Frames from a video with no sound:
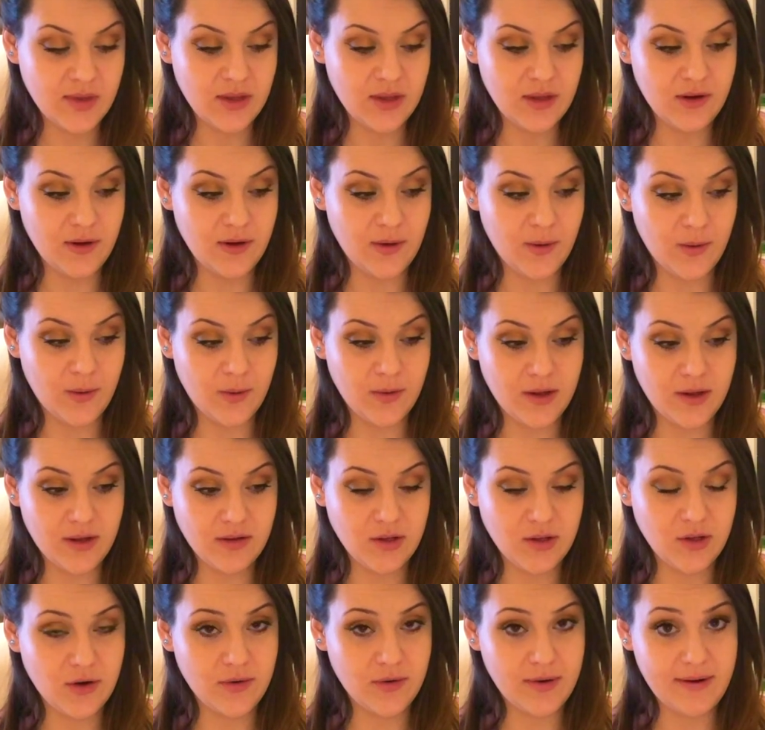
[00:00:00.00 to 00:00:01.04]

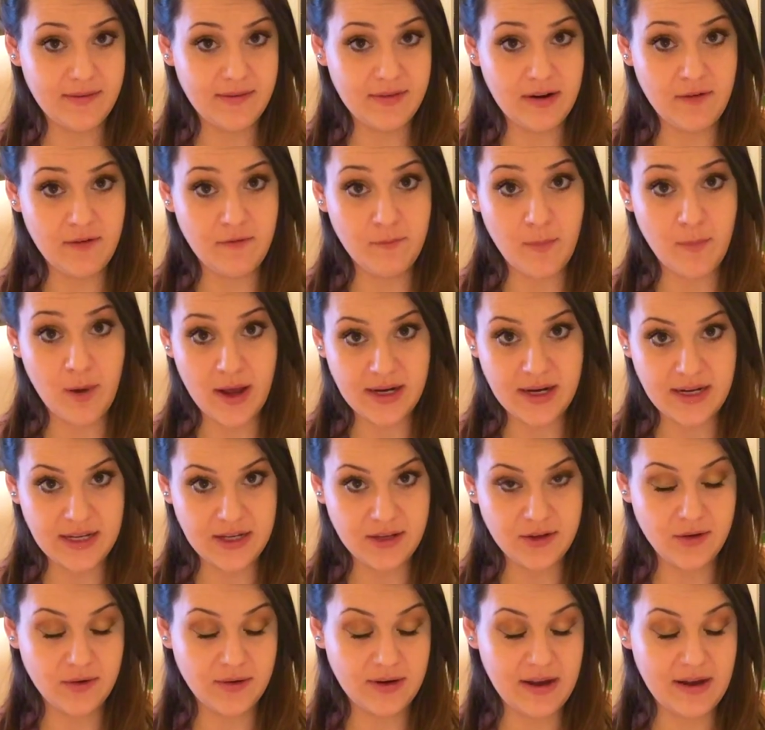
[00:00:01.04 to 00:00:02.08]
You don't have enough money.
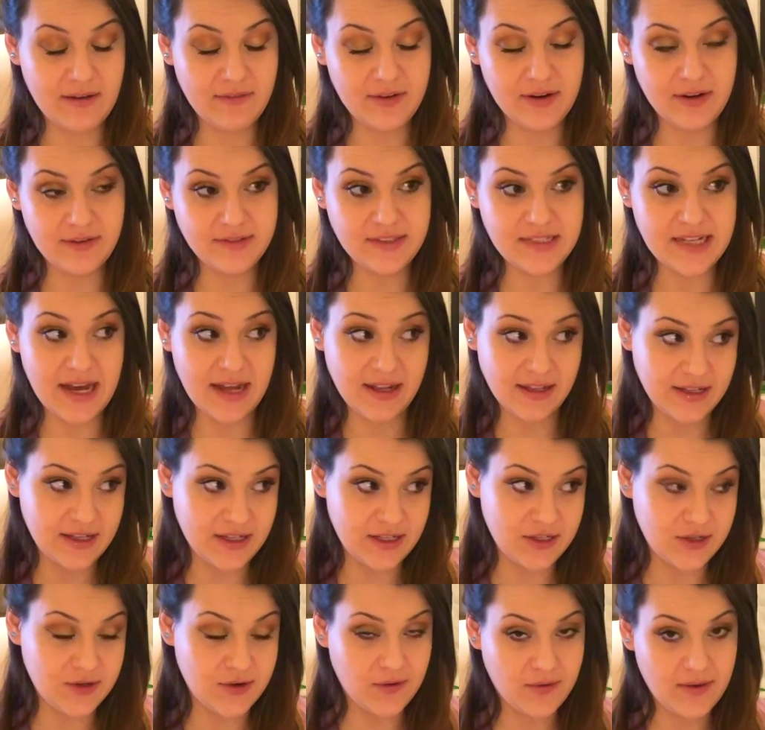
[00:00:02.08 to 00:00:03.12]
You don't have enough
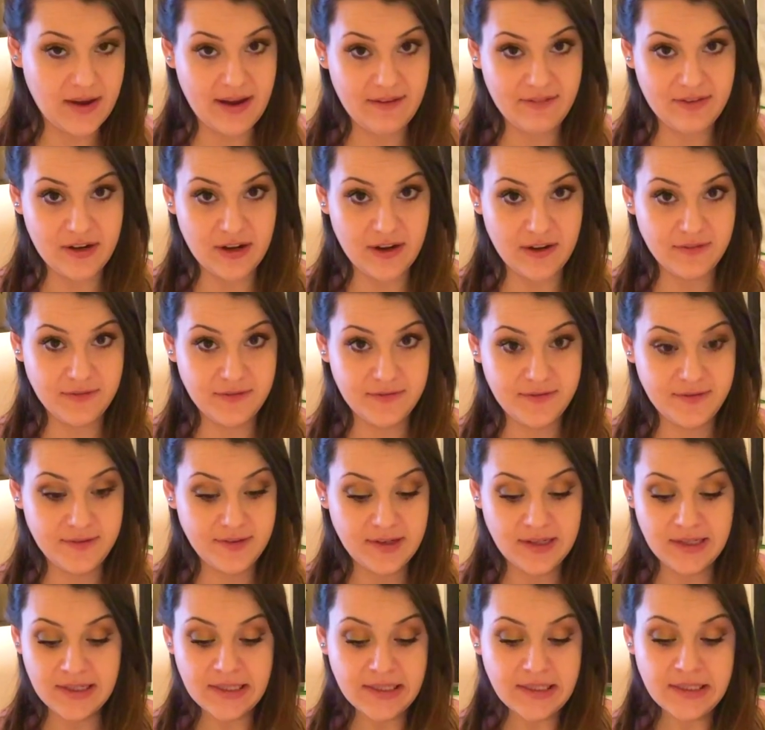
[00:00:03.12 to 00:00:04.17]
talent. You don't have enough,
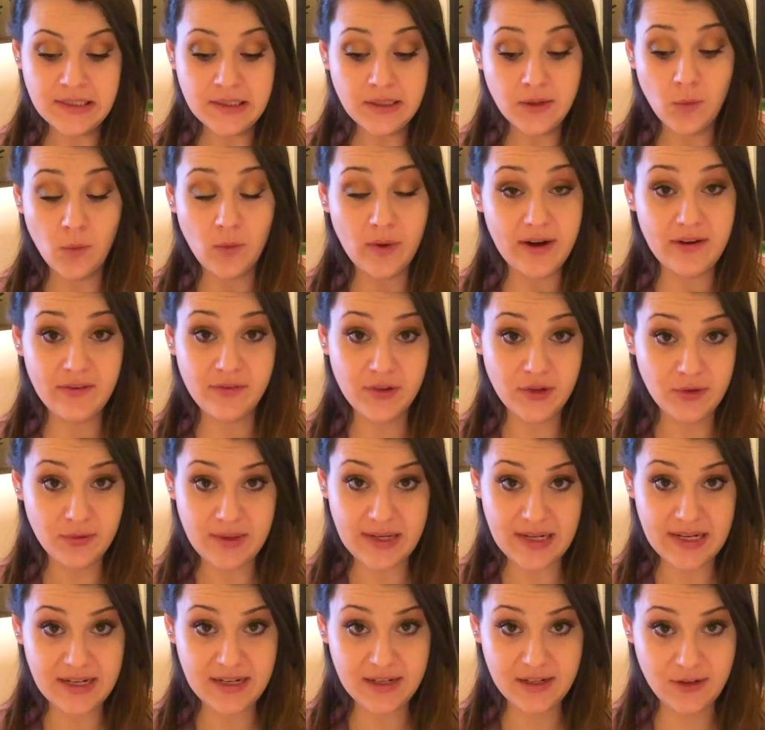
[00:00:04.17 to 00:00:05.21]
whatever you
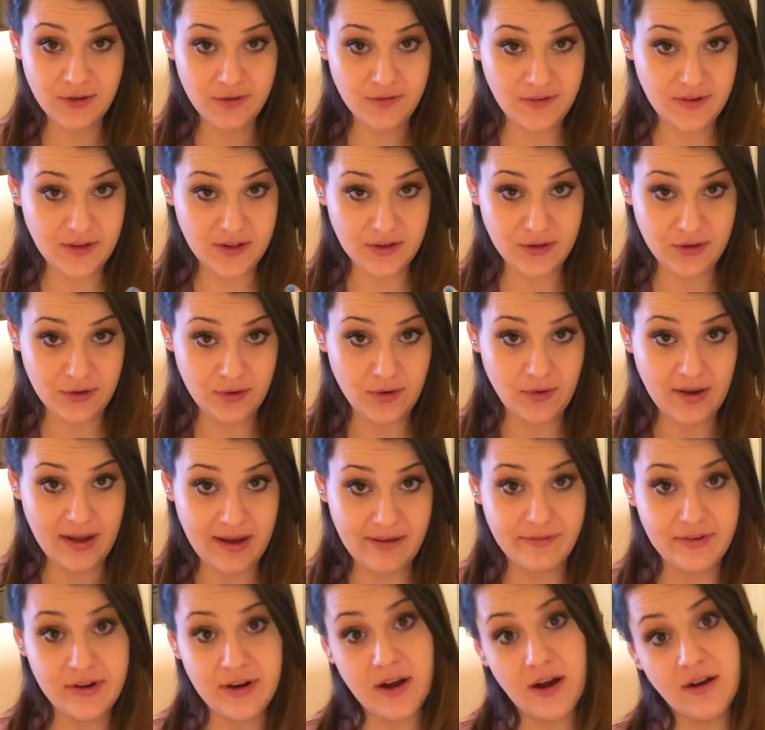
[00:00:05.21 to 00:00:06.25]
need, you feel you don't
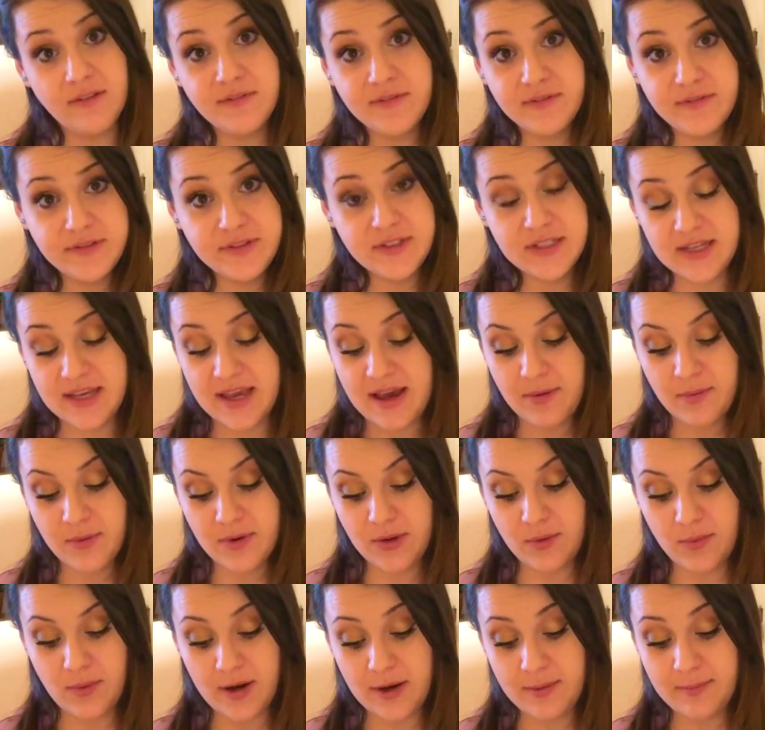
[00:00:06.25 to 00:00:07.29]
have enough to get where
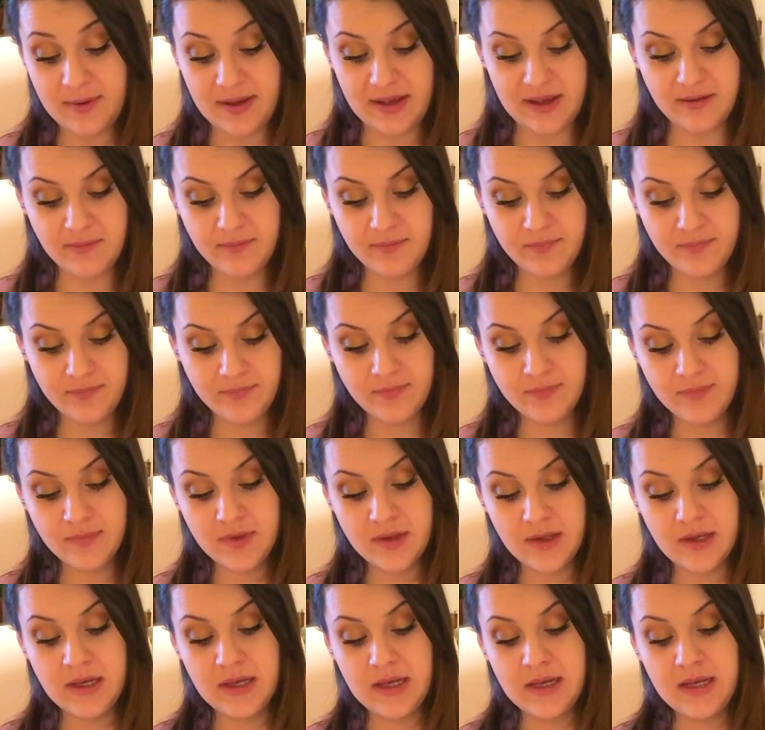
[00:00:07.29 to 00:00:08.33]
you want to be.
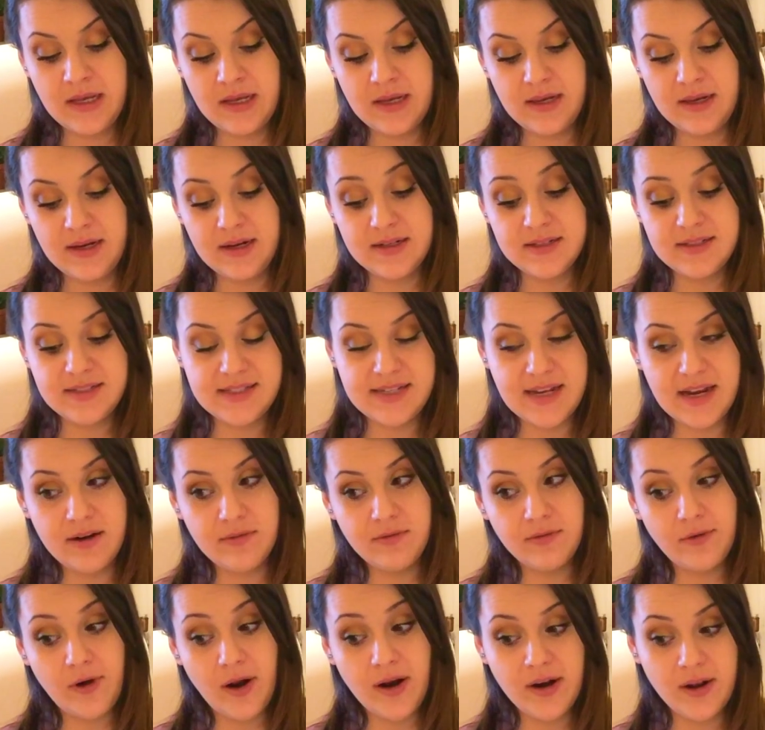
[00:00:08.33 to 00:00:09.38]
And instead
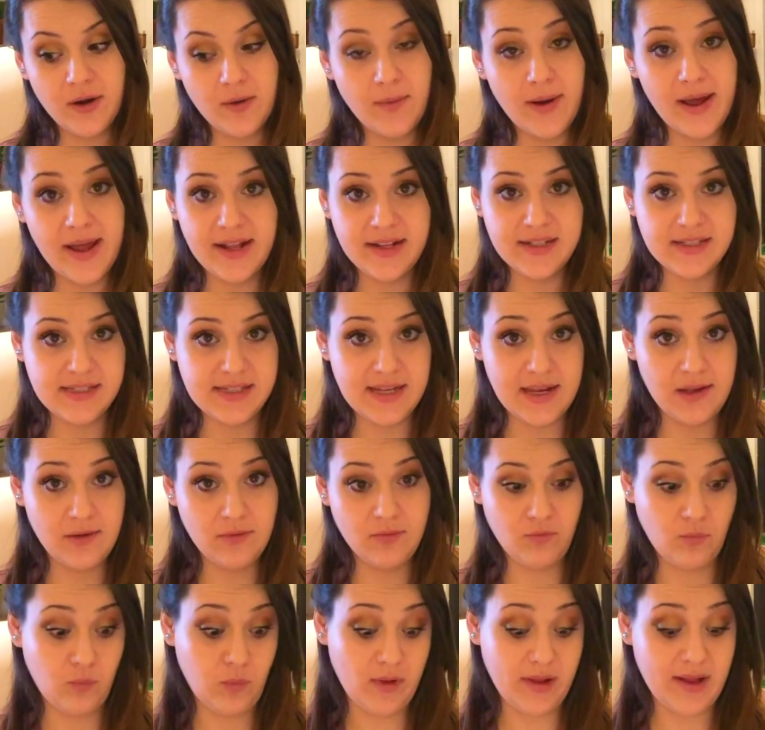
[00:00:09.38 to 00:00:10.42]
of running away and
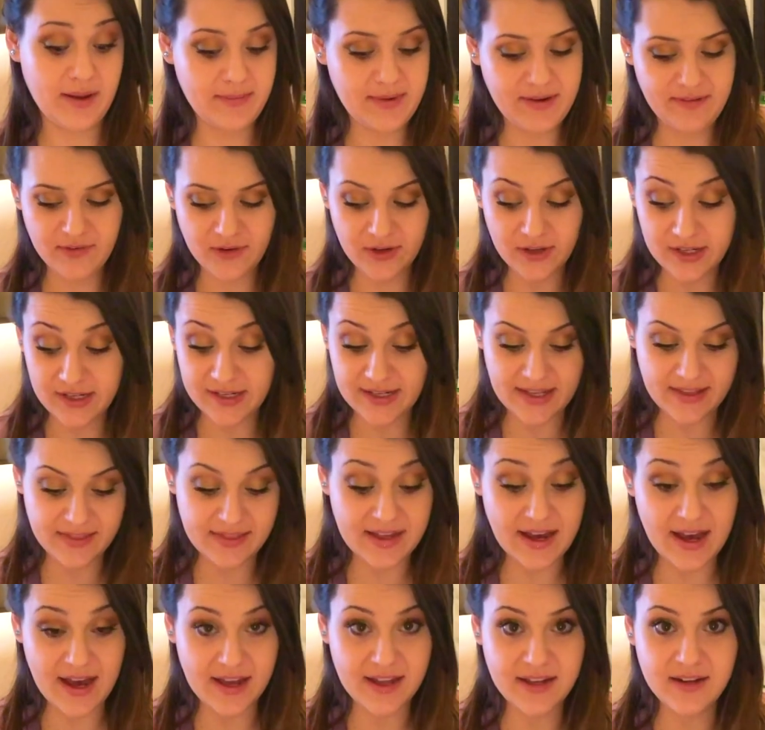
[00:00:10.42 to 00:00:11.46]
saying, well, I'm never going to get
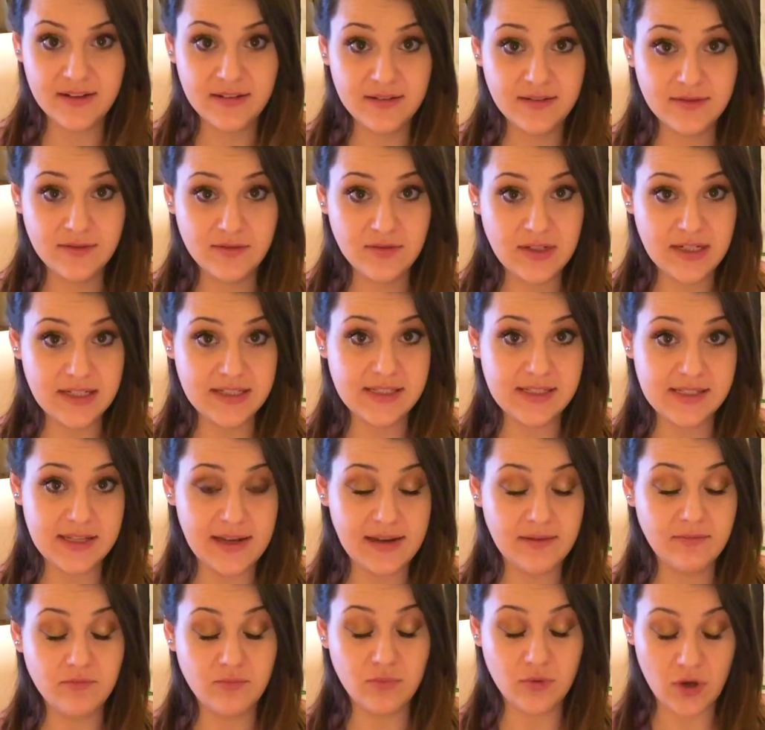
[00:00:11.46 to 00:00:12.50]
that, it's
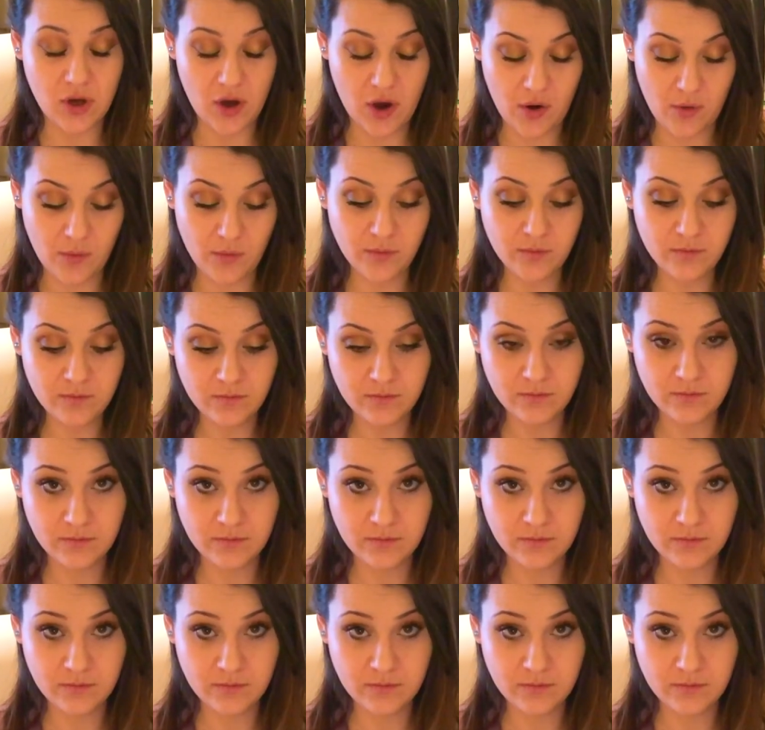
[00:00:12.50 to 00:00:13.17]
like, no,